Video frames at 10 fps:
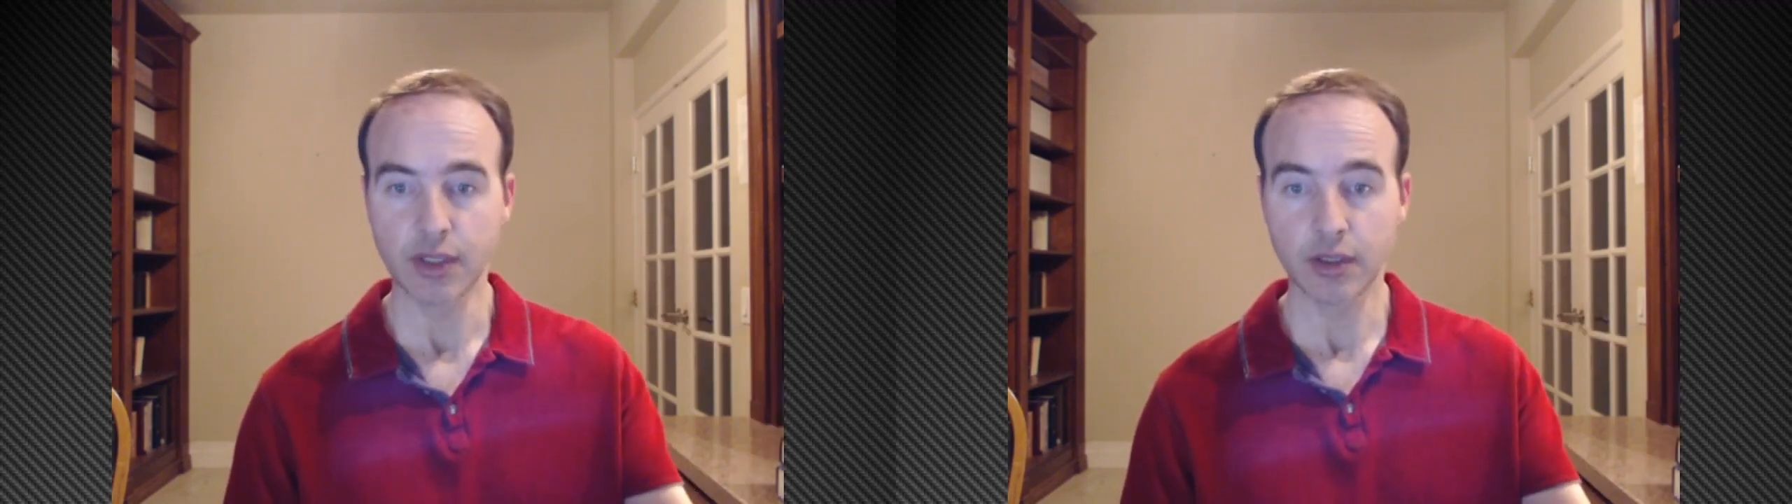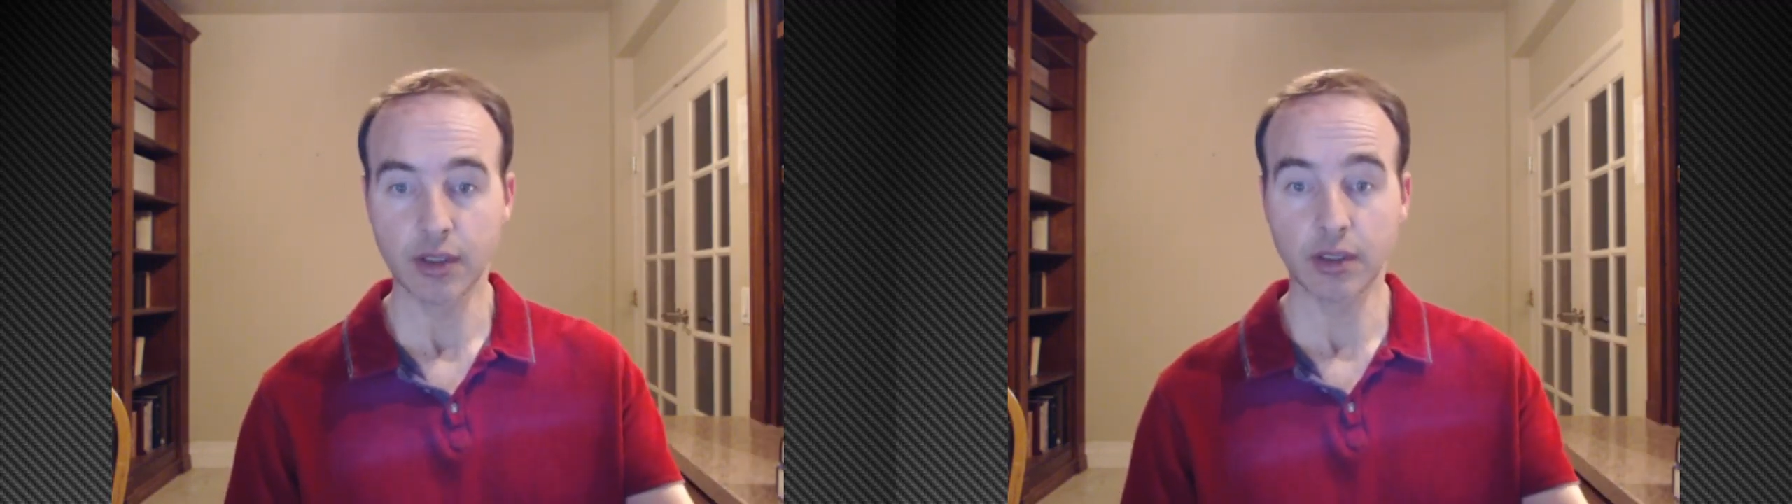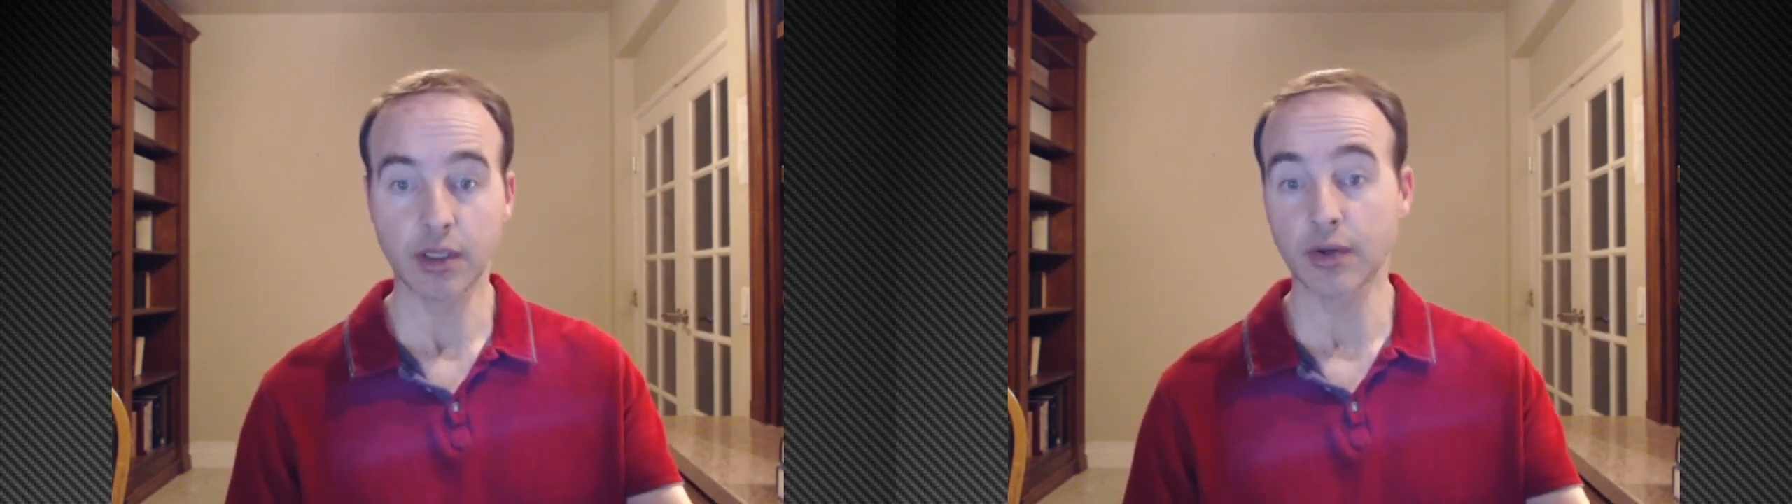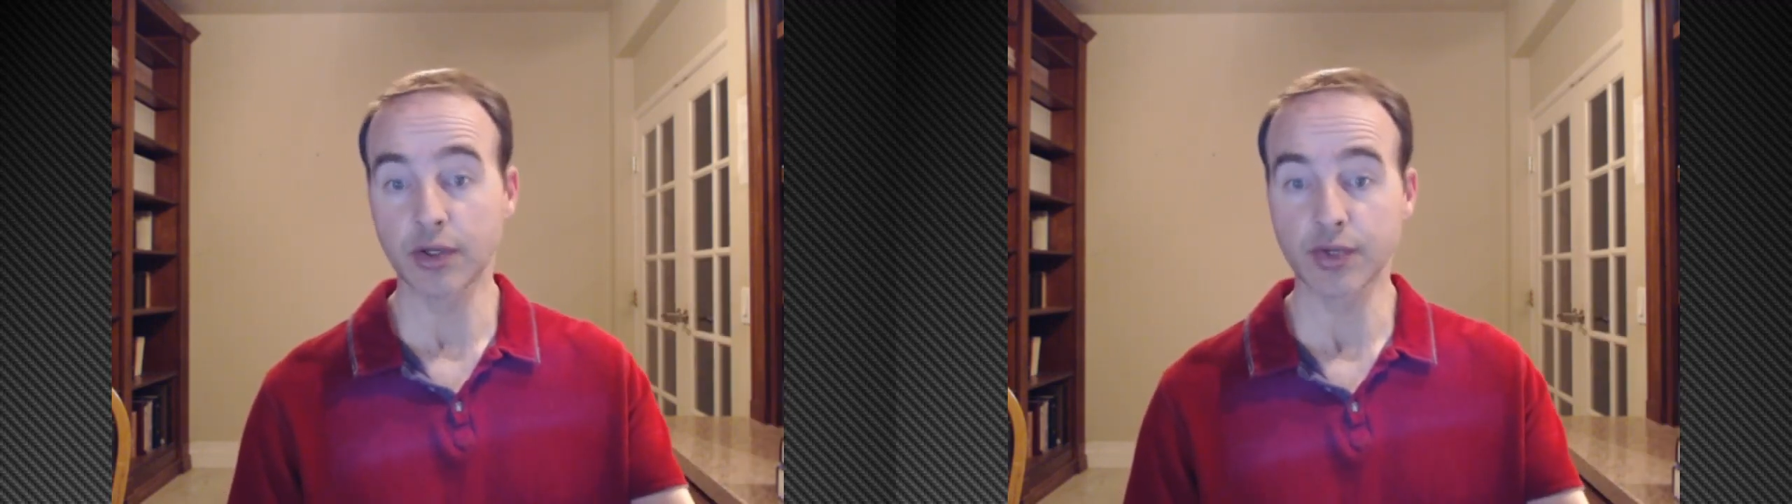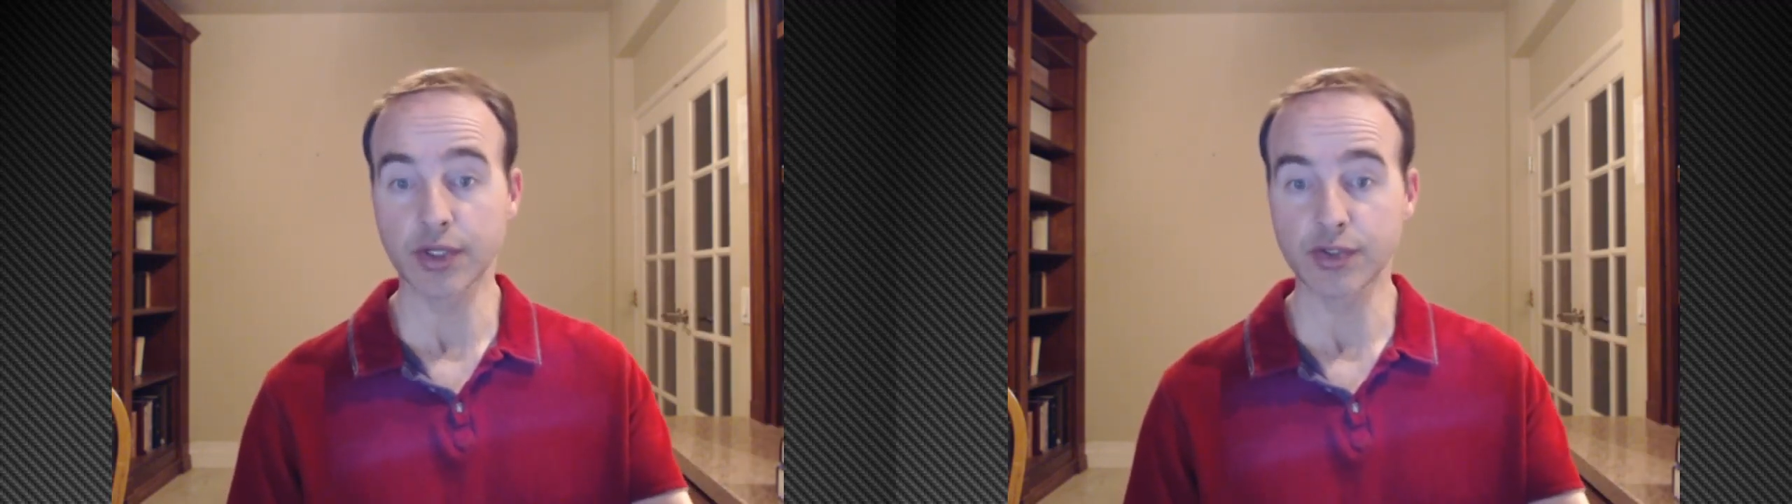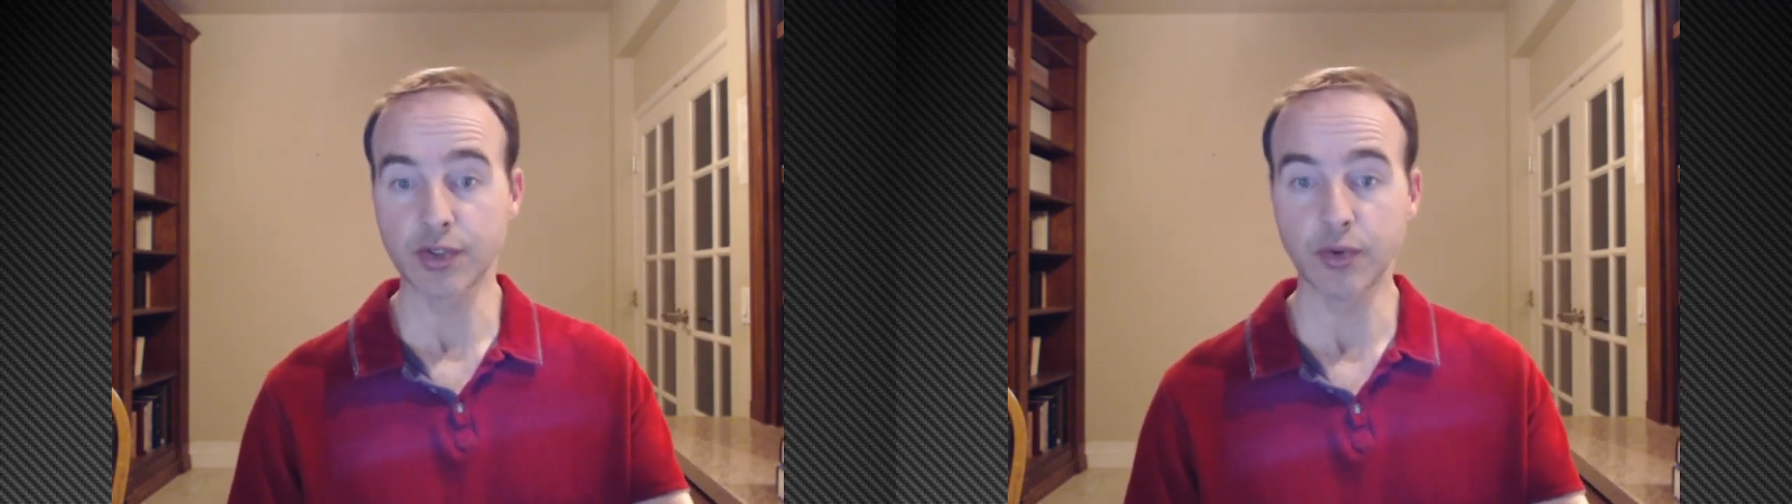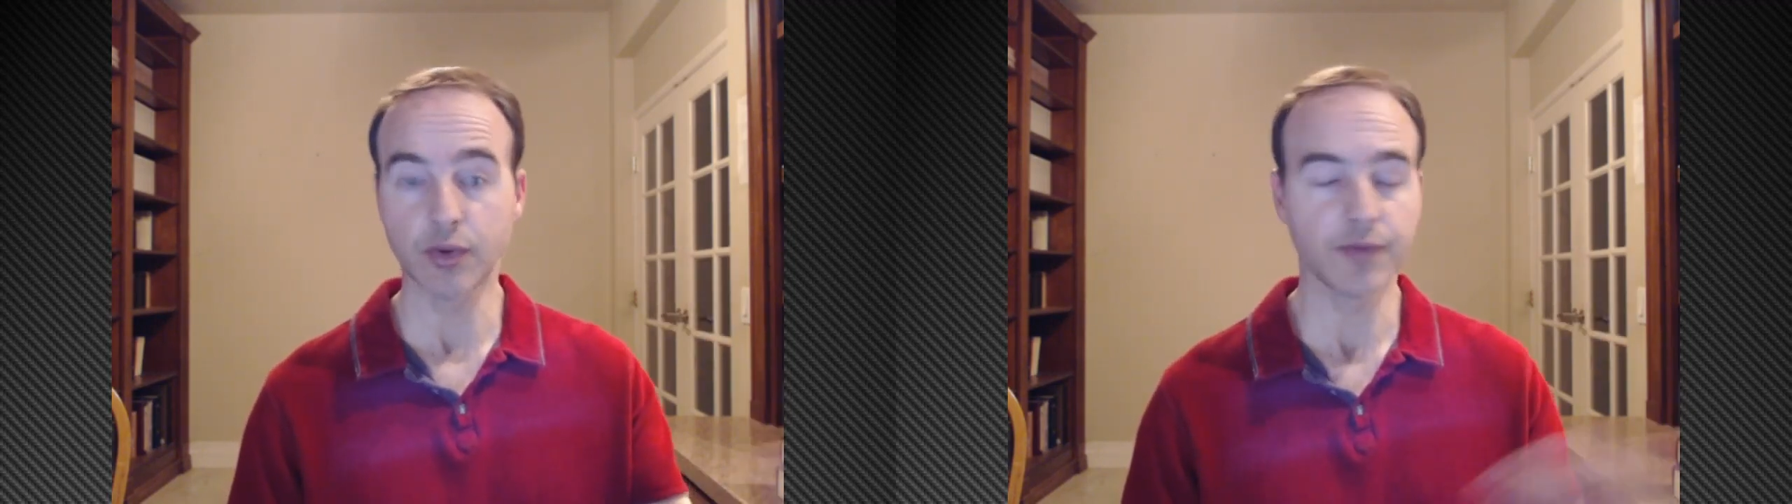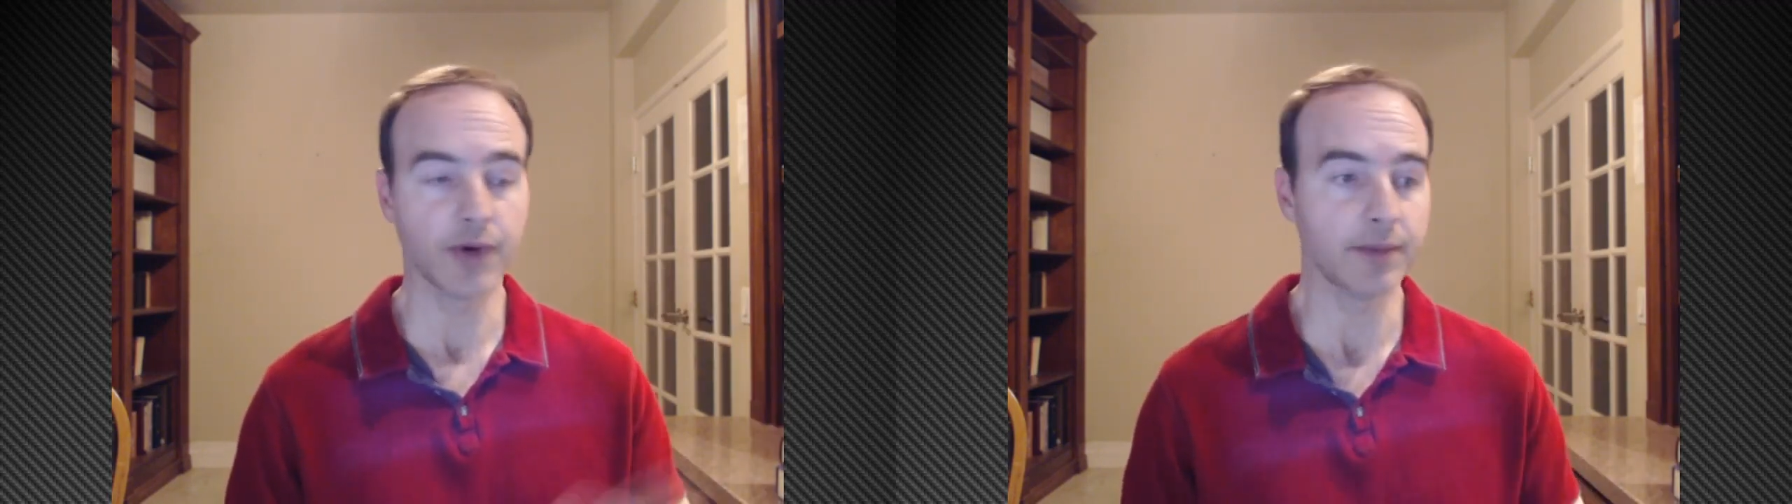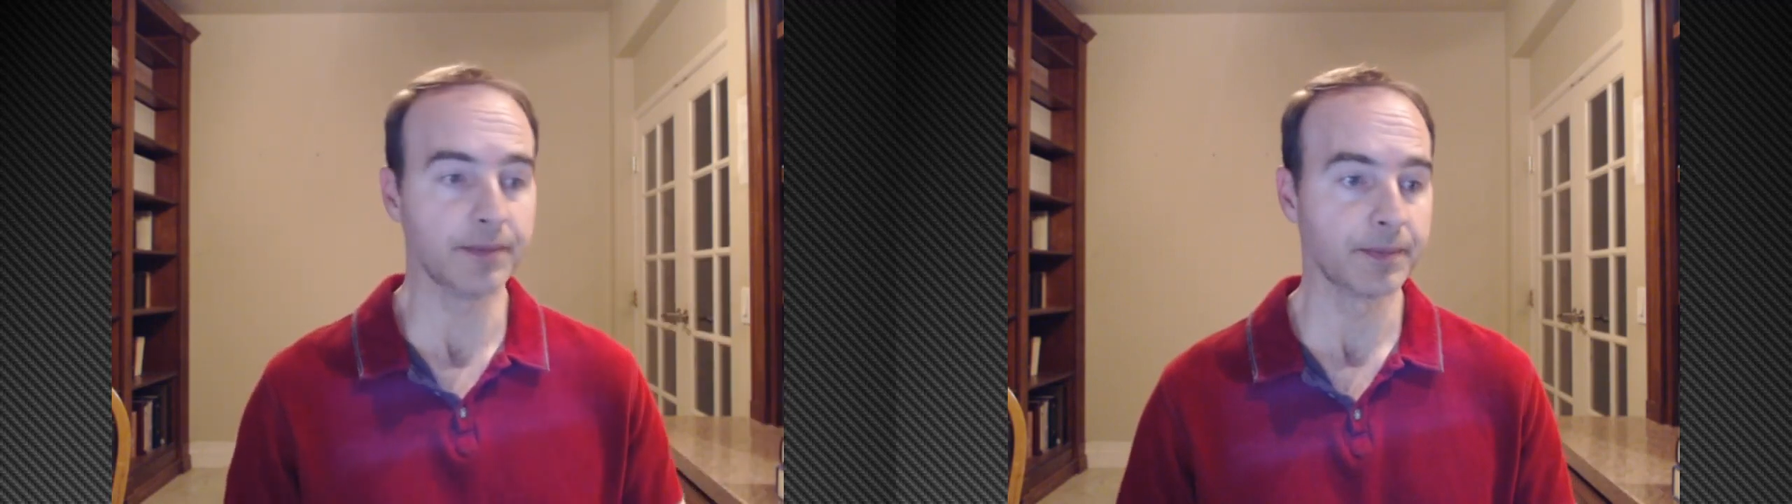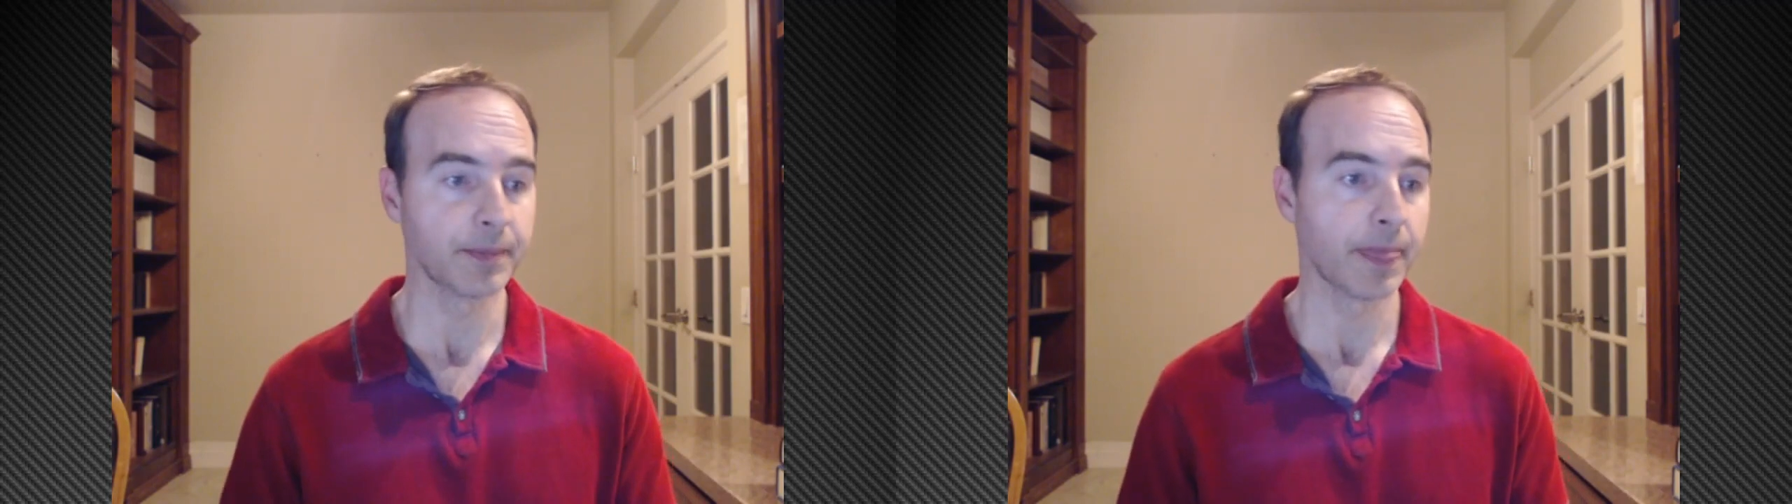that they're addressed to or from.